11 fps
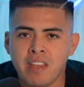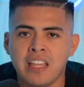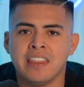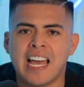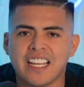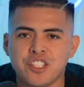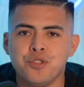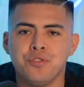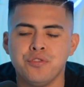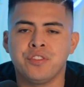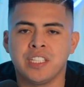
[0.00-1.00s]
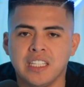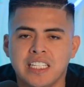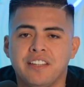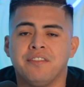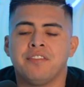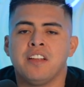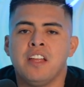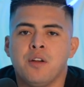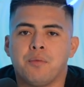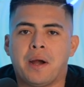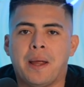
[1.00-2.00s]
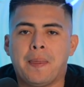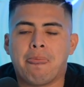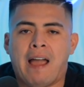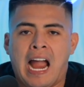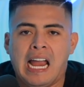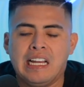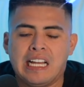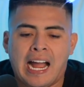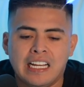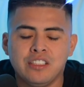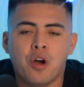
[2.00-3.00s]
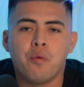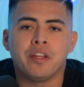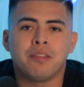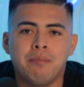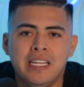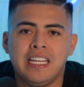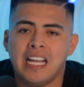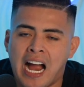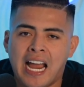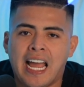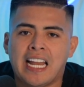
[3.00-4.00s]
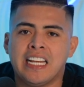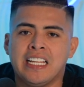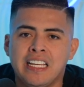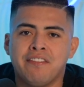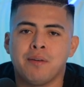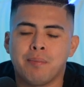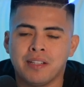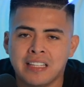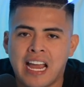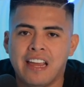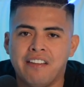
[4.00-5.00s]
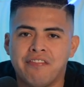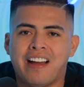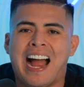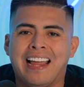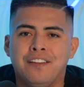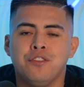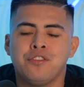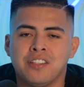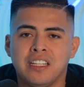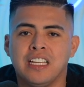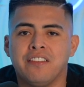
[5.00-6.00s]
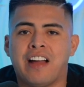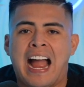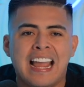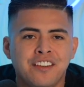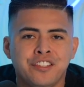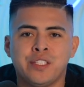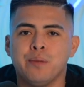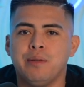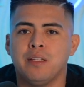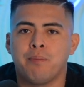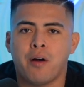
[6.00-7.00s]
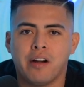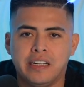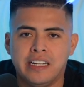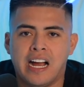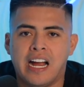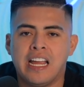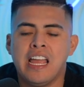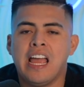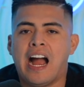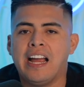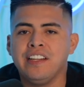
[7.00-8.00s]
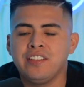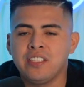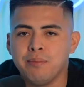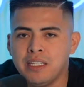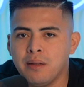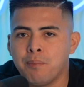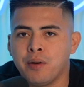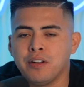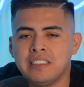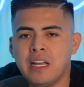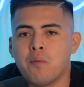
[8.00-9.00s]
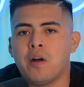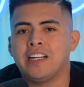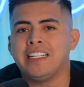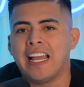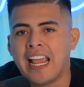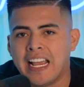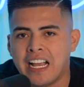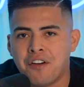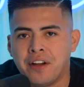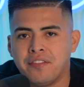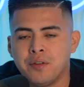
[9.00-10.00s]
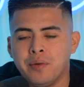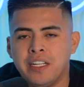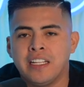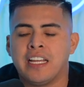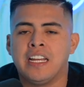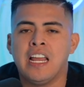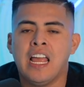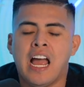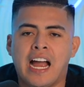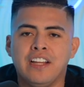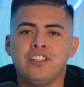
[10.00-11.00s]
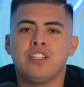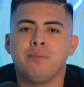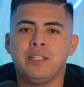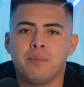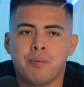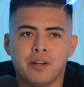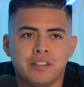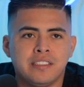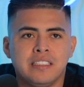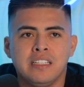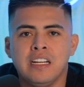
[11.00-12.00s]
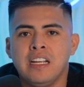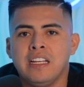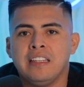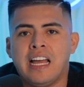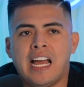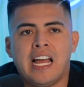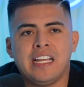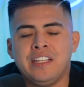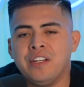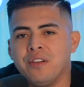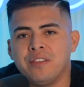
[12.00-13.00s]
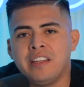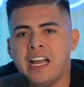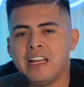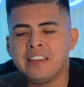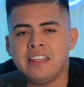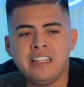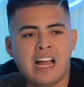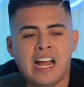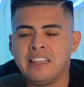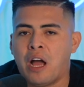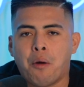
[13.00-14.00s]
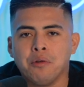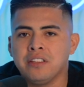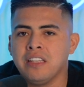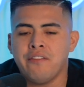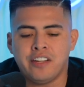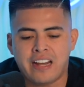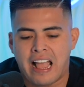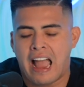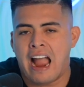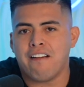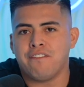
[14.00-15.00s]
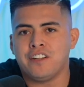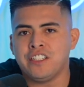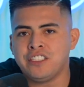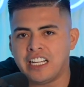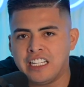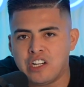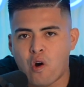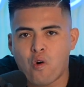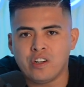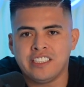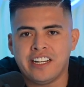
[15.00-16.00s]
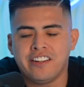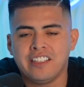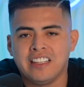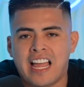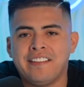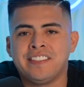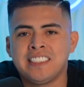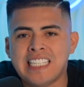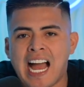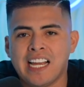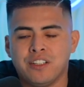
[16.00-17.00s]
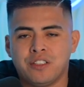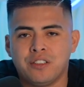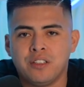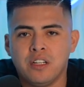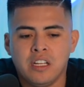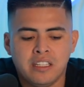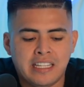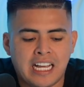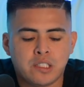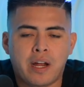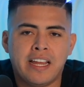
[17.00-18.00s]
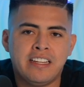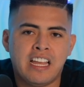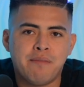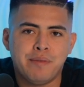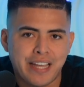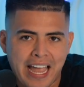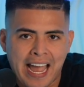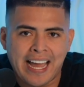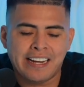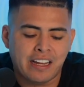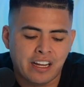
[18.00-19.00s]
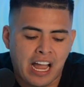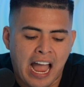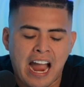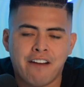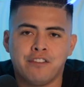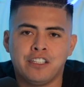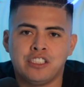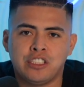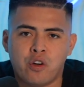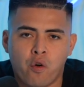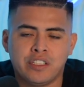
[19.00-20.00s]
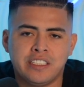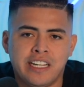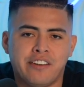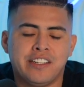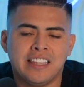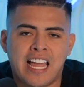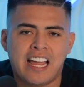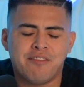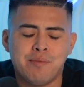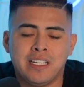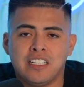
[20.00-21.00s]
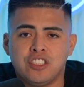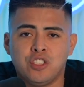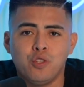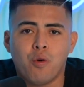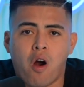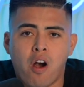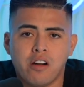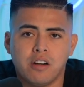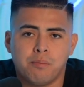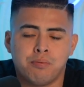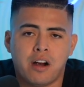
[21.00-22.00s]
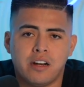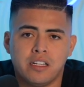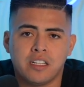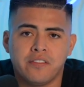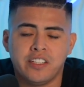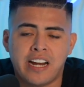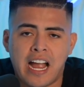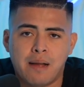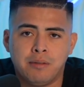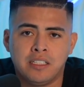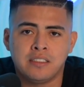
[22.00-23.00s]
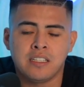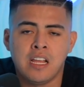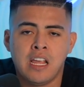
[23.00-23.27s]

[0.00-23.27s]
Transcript: that you used to live, right? I know with me, I had to give up a life I used to live. I used to be the party guy. I used to be the person that wanted to hang out every weekend. I used to be the person that, that I was living an average and ordinary lifestyle. That's why it gave me an average and ordinary life, because you are a product of your habits.